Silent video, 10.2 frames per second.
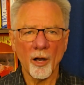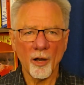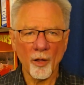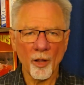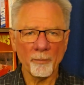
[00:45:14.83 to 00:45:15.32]

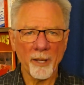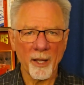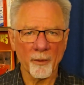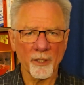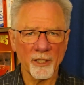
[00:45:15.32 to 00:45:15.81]
All
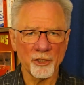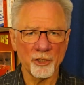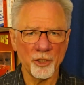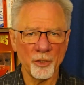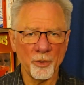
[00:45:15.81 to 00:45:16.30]
power
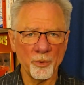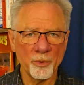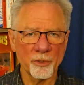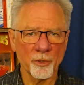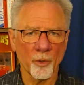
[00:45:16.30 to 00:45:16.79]
is
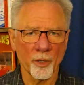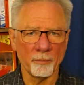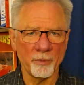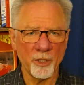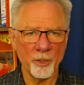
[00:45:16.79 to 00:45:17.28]
used or
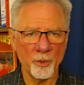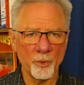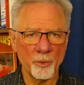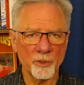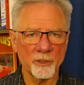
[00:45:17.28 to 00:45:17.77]

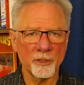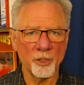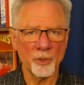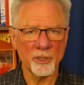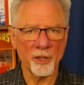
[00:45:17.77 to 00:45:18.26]
abused
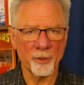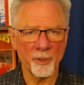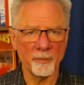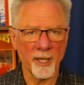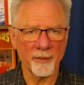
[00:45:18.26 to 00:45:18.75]
using
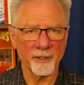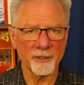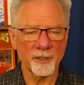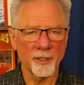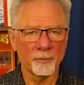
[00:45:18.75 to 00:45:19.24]
three
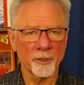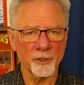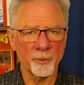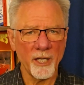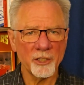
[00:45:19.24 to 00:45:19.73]
methods:
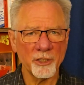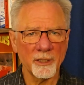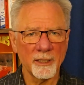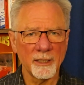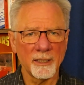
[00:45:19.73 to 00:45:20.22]

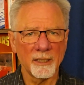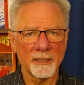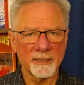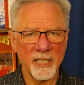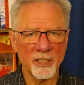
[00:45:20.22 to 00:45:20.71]
persuasion,
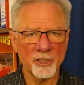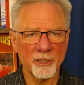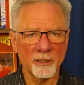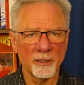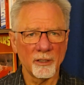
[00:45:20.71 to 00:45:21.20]

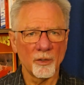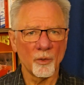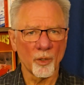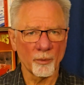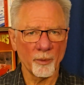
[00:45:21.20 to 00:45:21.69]
sanction,
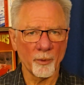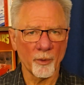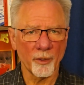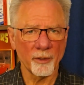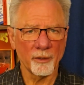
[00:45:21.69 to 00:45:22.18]
or
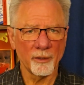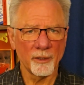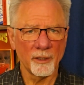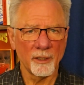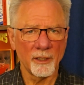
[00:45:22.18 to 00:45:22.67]
reward.
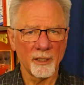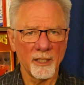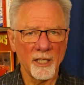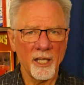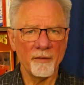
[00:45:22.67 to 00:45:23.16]

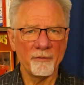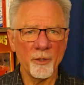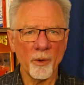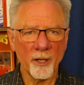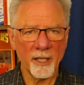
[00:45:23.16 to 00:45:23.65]
If
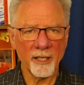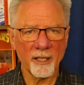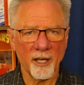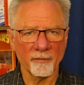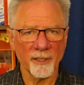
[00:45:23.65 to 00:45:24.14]
you are in a
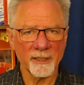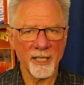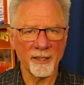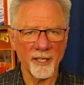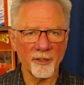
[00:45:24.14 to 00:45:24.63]
conflict
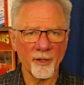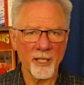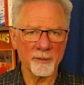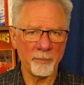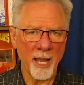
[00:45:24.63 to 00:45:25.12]
and the other
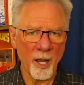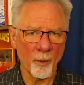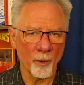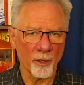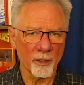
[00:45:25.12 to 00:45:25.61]
has
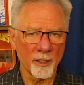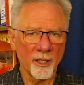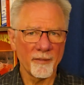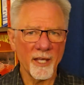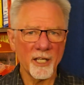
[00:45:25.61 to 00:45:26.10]
power,
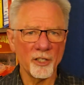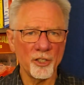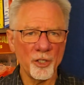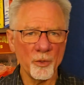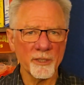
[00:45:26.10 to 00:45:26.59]
they can
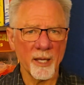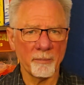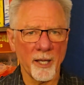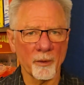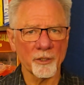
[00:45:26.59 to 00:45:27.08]
use
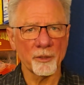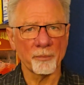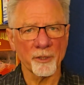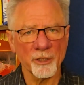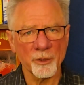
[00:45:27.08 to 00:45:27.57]
that power to
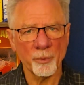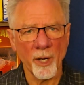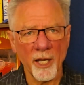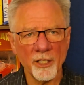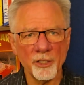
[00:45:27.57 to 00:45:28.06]

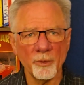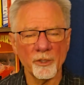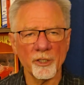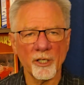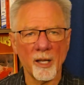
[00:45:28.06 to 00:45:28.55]
persuade you
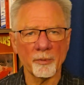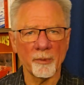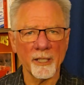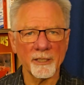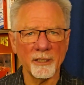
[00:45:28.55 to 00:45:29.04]
into
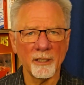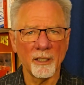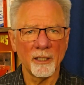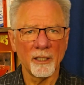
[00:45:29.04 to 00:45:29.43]
compromising,